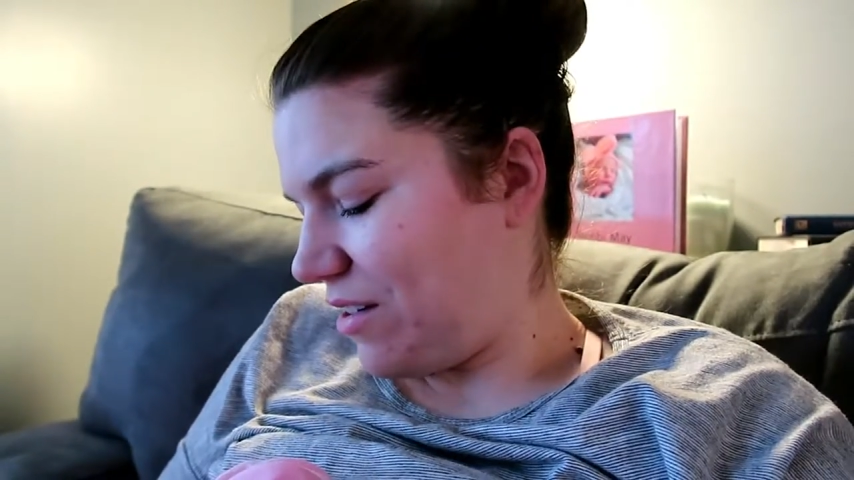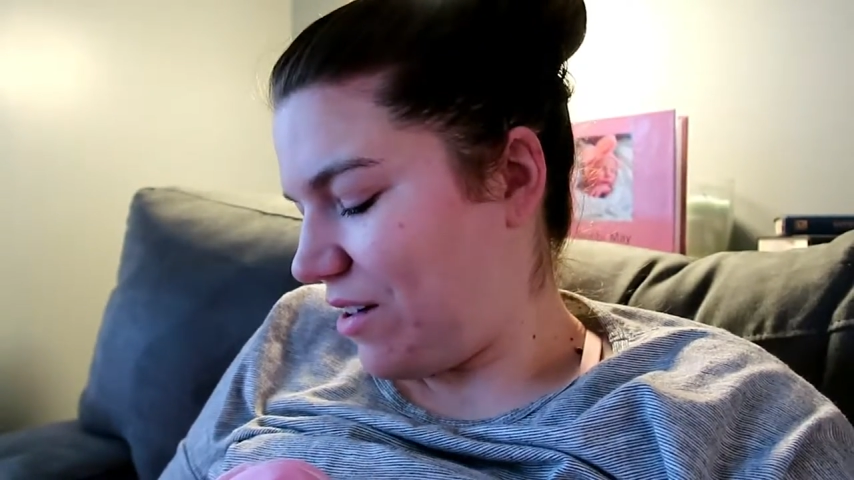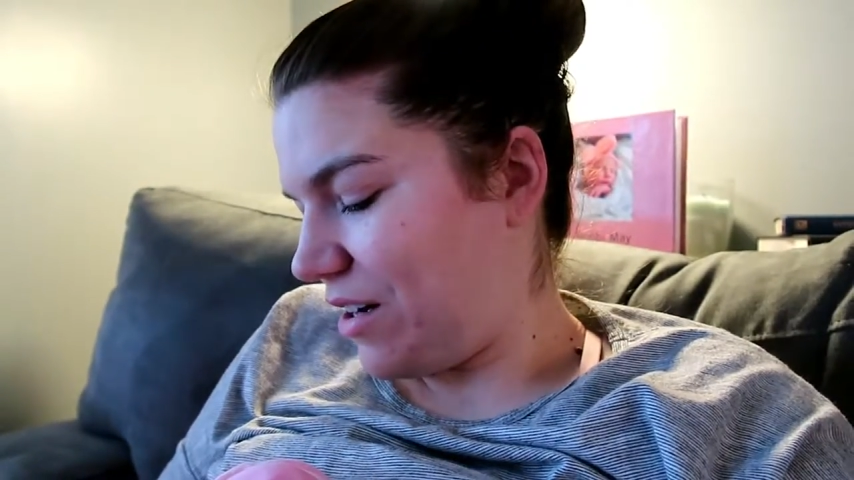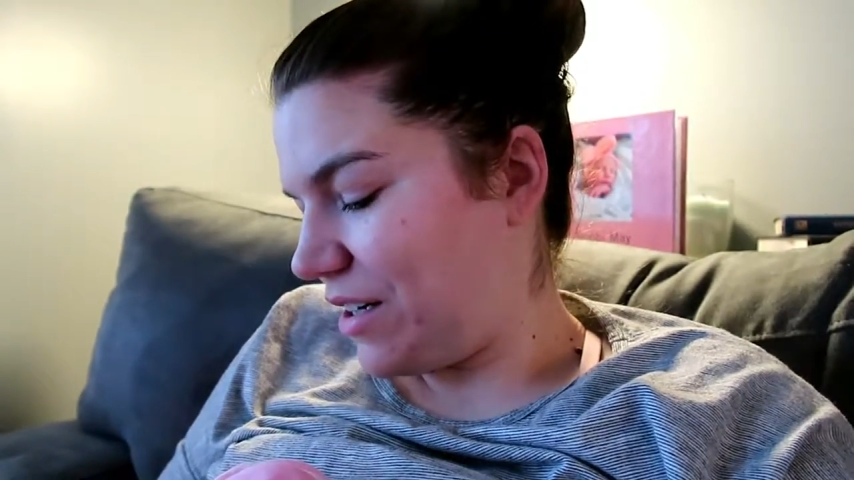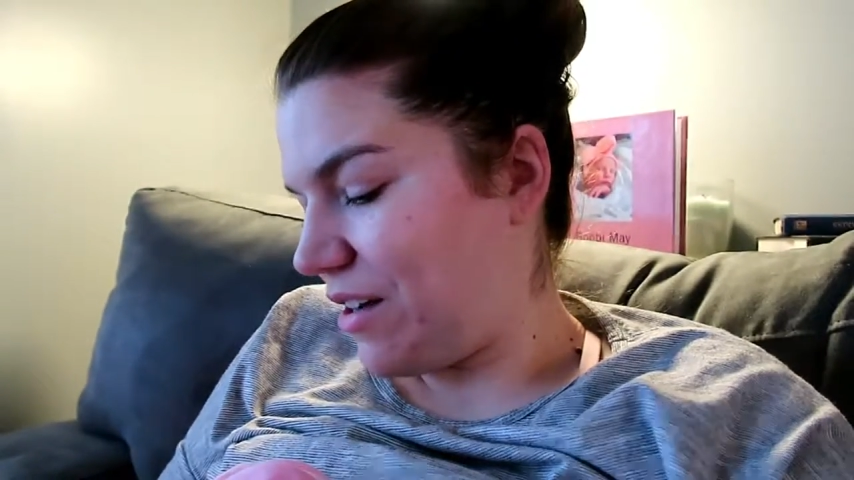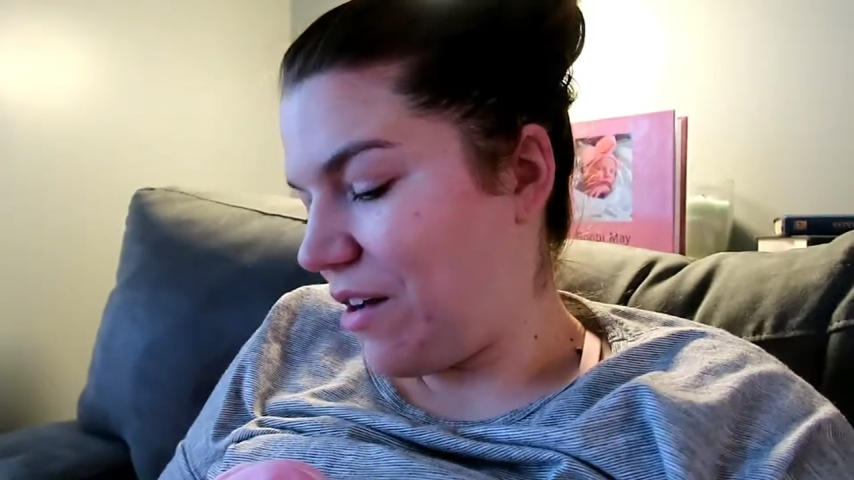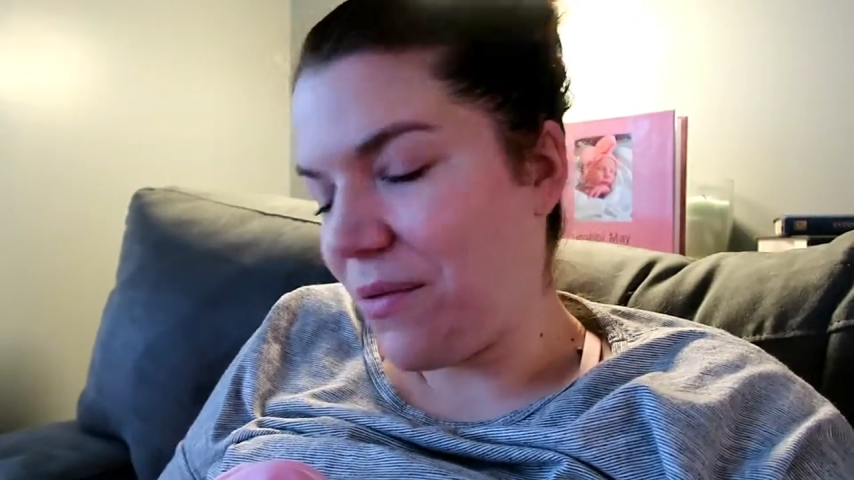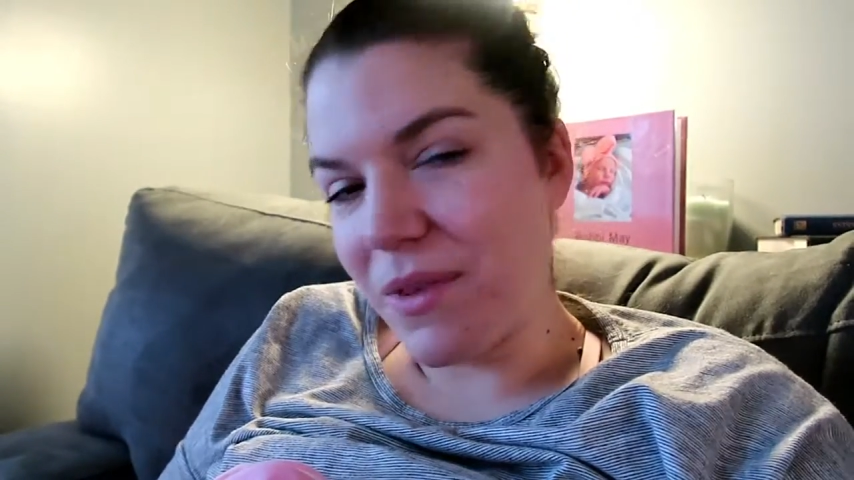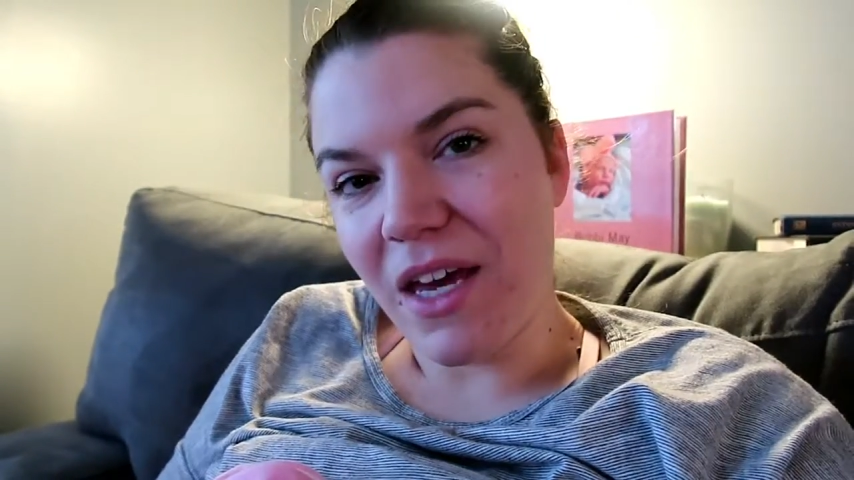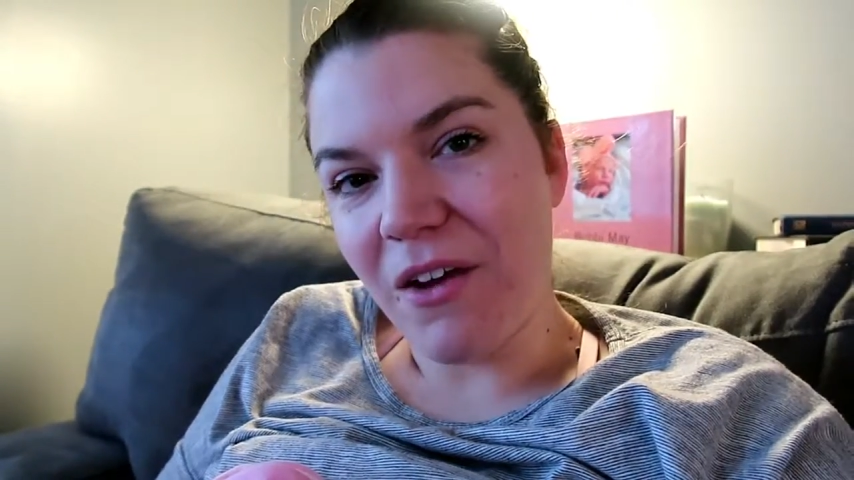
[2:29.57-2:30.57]
hard enough
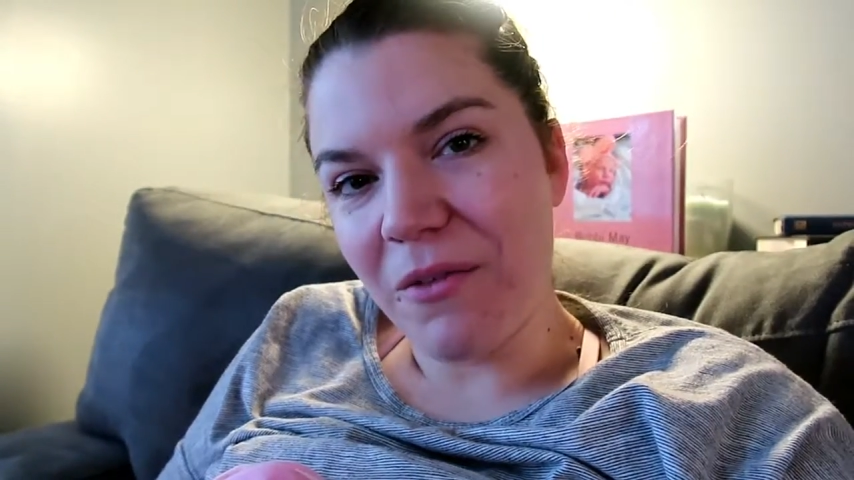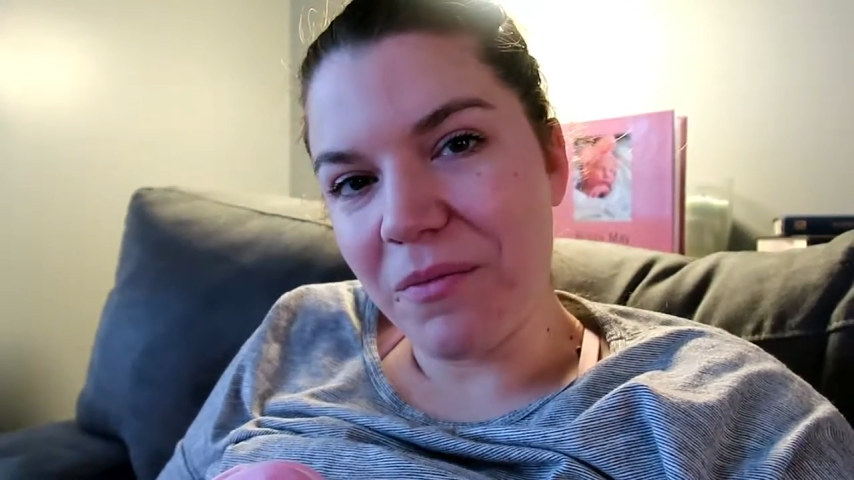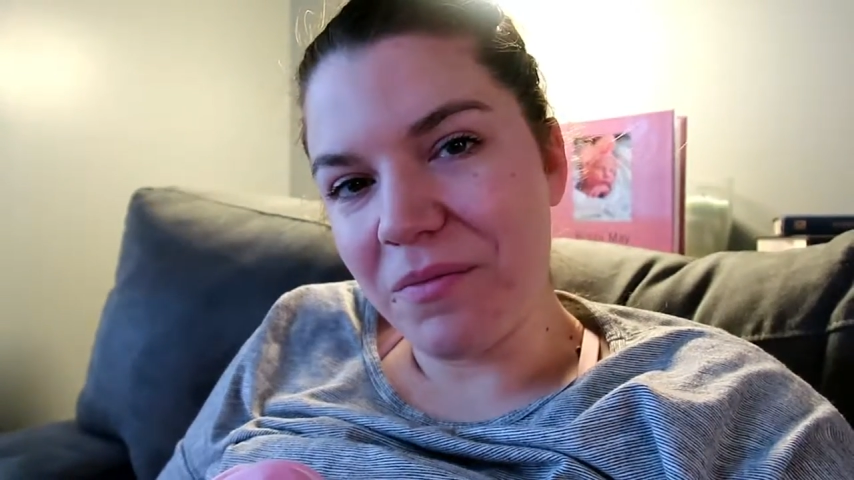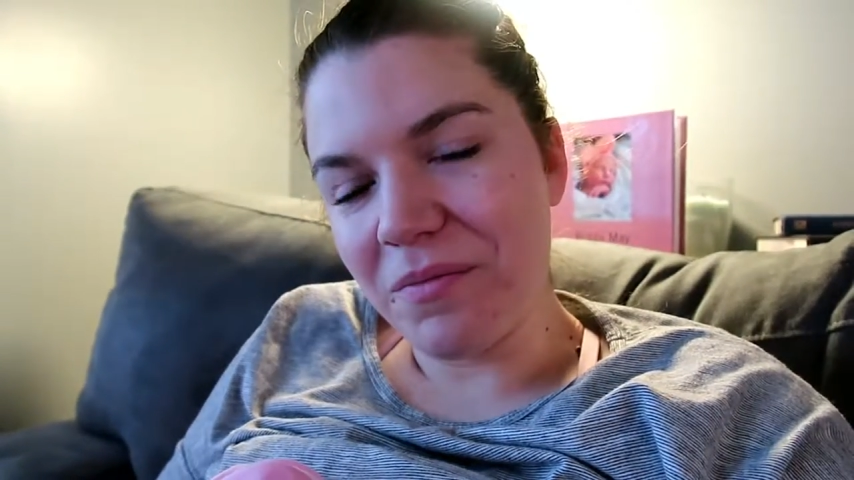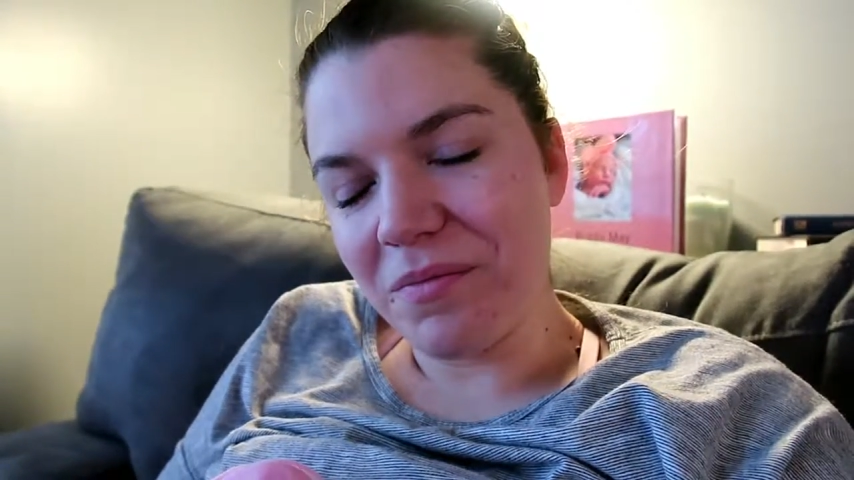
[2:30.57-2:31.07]
without